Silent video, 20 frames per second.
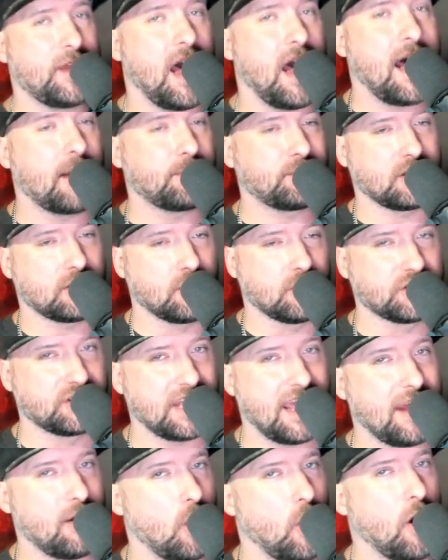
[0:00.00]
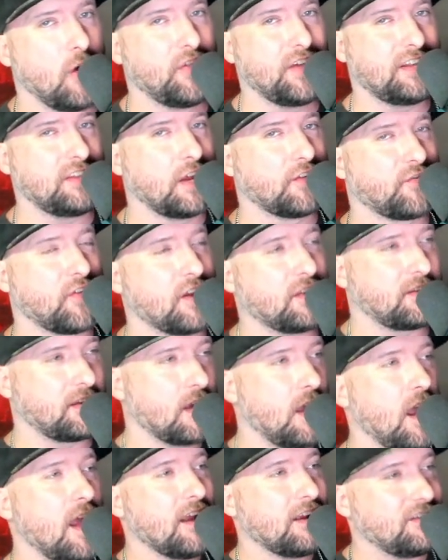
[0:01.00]
obstacles and all the different
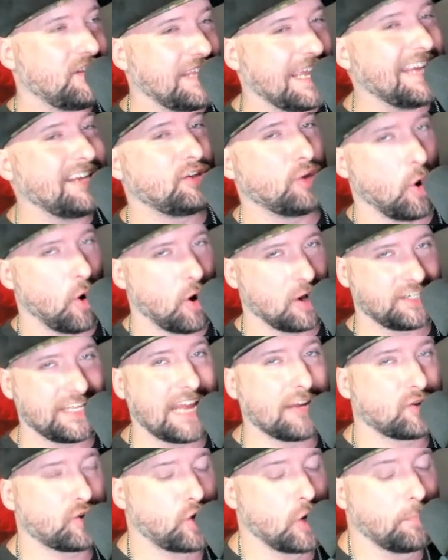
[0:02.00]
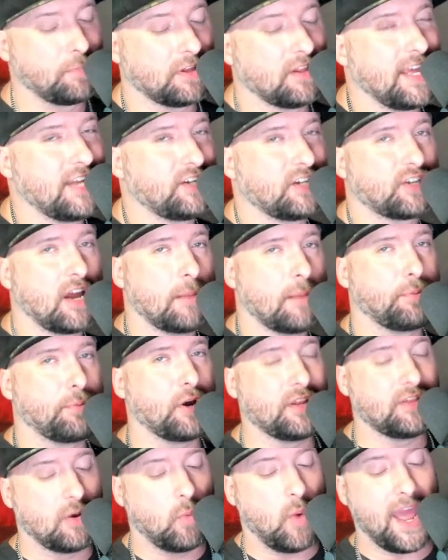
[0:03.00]
detours that Triple H is going to
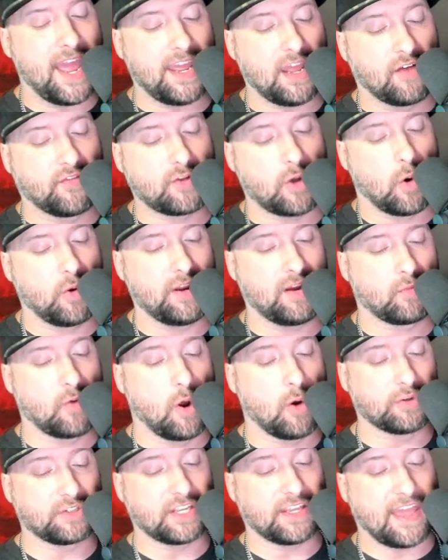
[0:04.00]
put in the way of Cody Rhodes.